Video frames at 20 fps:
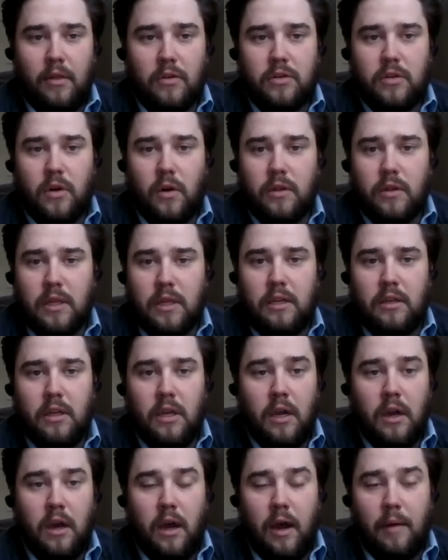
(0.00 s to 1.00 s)
There's certainly
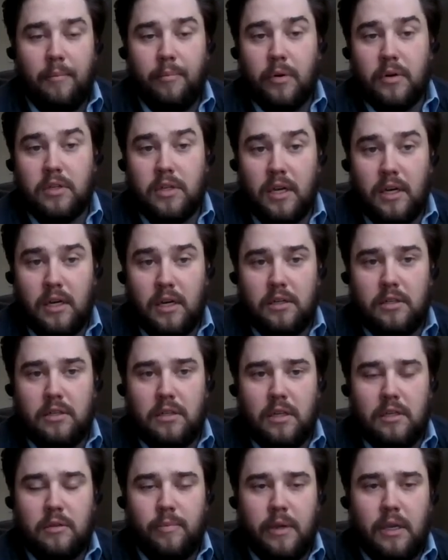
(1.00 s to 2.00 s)
a percentage
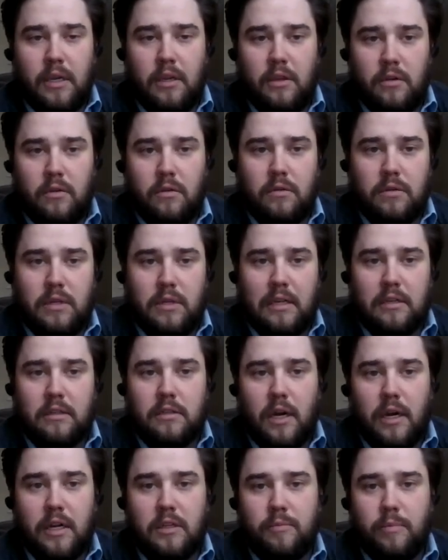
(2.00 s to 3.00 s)
that's being used as
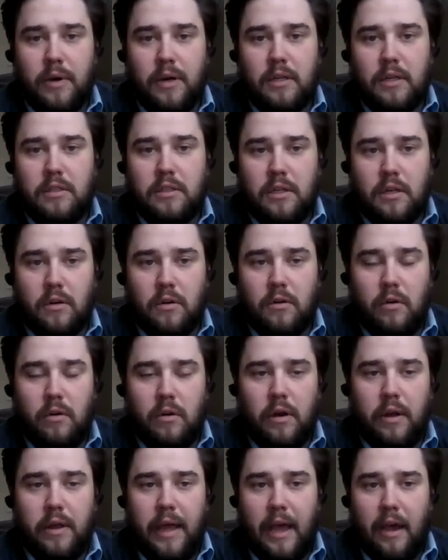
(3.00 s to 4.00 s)
such, but it's
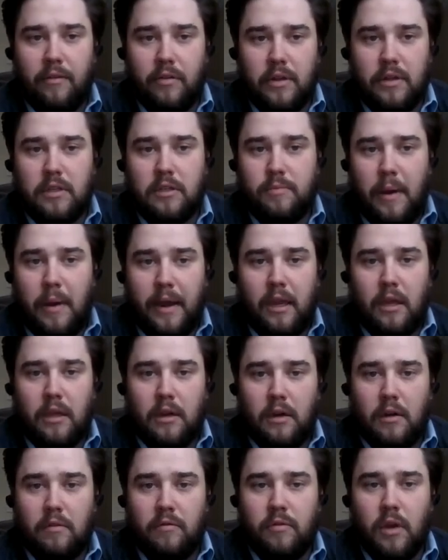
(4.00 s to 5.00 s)
still heavily
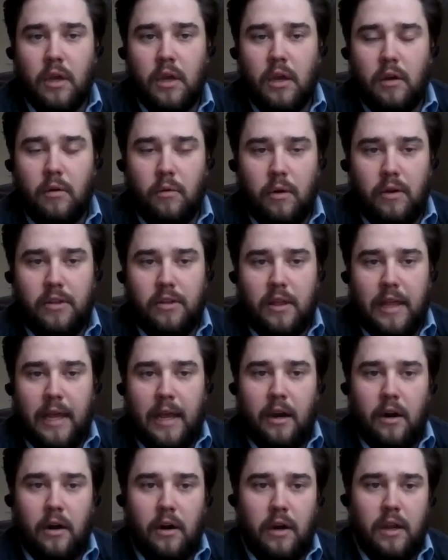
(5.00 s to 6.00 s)
speculative within
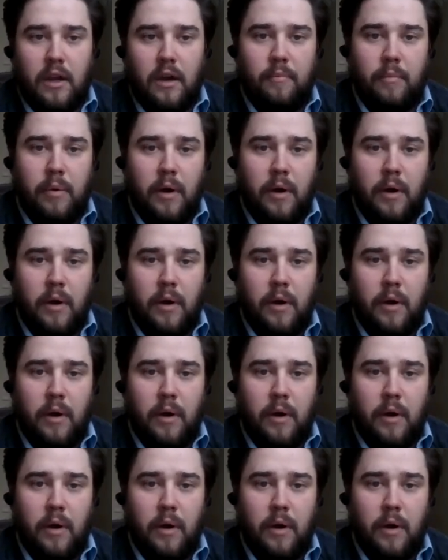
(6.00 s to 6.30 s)
that area.